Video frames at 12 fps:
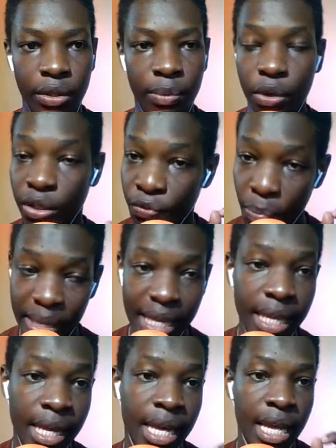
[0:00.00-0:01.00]
because for
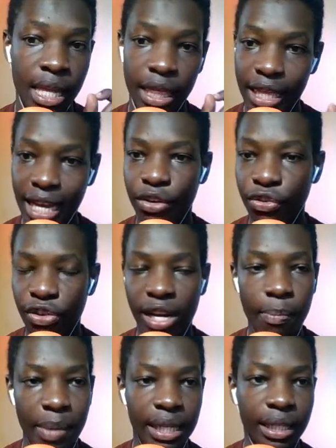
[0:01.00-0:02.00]
me, that really
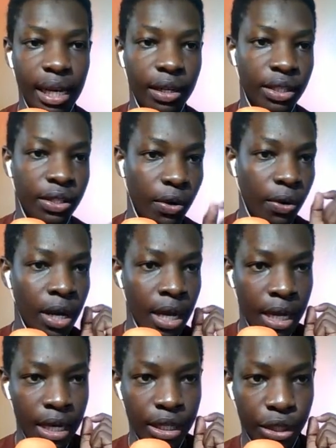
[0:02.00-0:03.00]
means a lot. So,
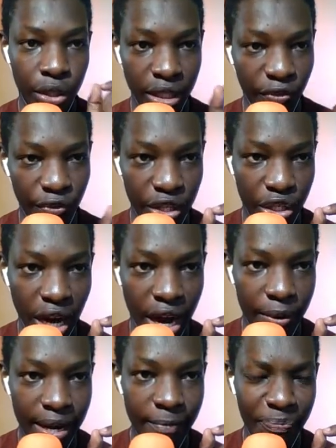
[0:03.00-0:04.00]
Joseph
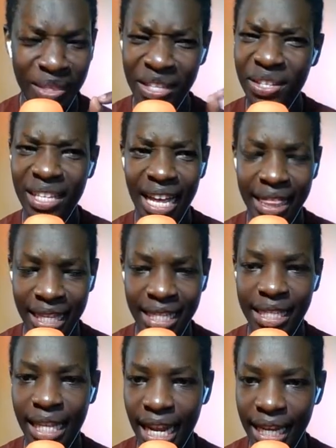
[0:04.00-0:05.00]
Echari, this is
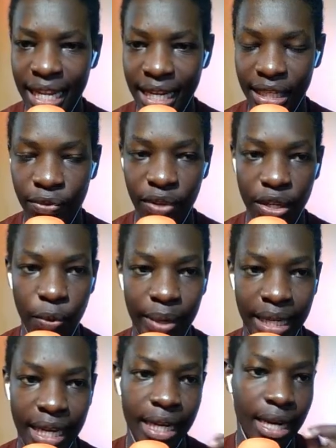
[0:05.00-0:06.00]
the latest video we
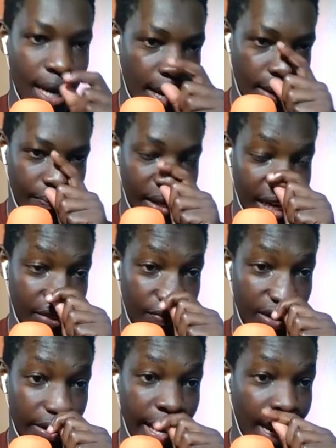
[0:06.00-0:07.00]
did, the last
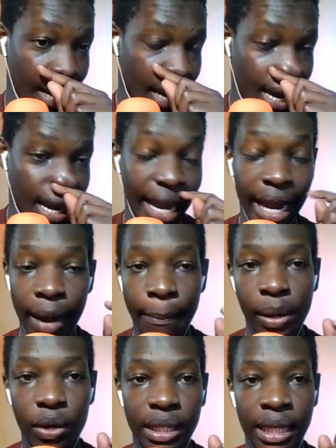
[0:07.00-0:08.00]
video I
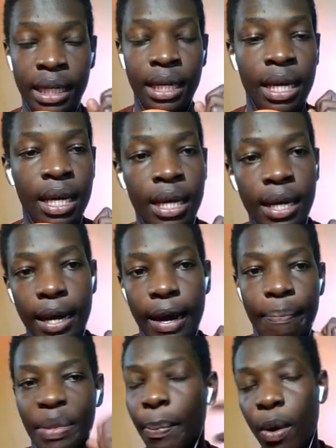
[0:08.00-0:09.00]
uploaded
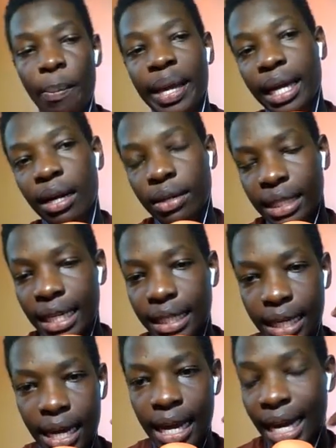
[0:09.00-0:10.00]
about Mikel
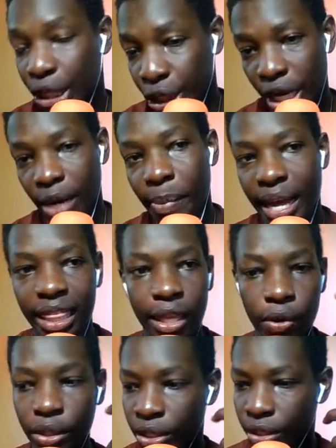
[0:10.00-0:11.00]
Arteta, and I shared my
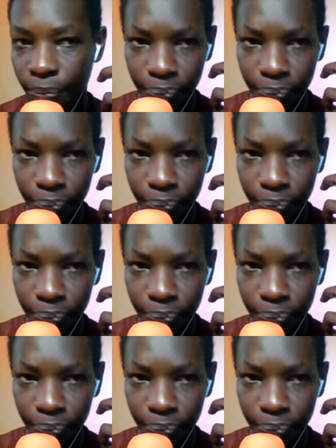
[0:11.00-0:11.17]
thoughts.